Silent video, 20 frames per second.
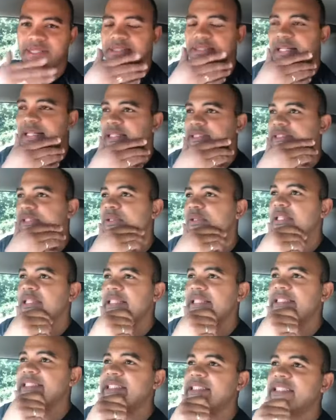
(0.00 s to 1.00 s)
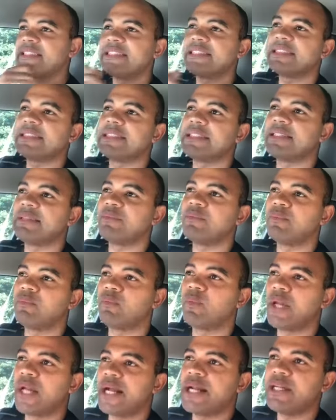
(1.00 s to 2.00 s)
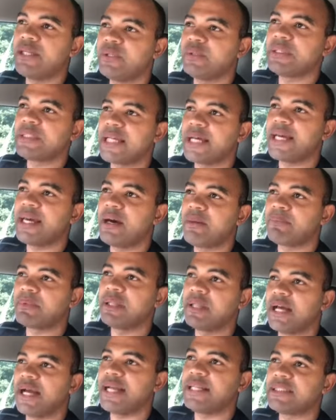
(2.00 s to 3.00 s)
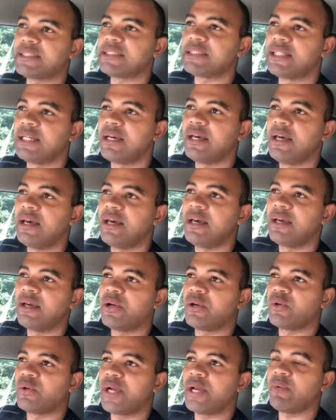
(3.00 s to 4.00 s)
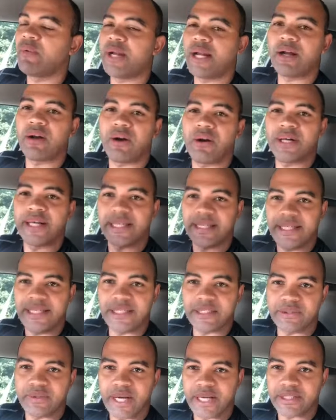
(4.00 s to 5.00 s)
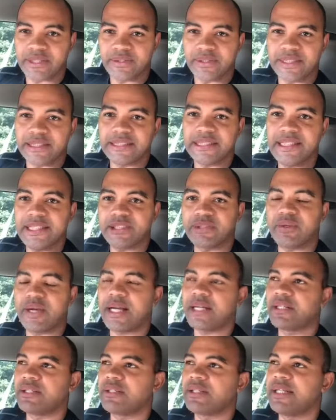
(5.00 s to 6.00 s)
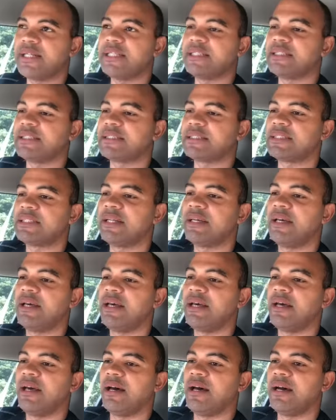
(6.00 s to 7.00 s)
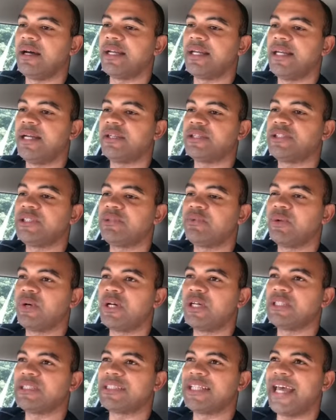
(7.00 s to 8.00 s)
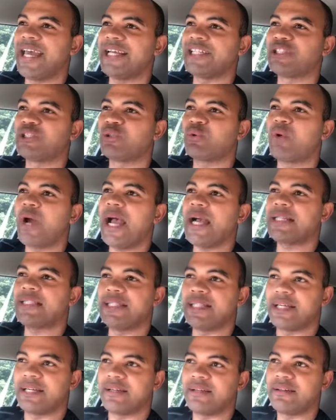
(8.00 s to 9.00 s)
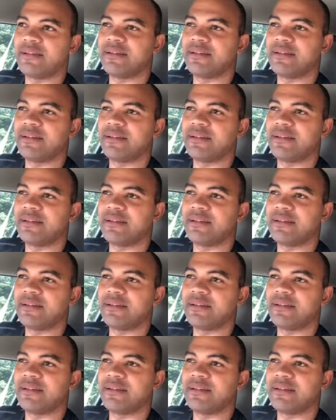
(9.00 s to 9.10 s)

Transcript: So this is what I do, is I help clients create what I call a lead attractor, and this lead attractor is geared towards attracting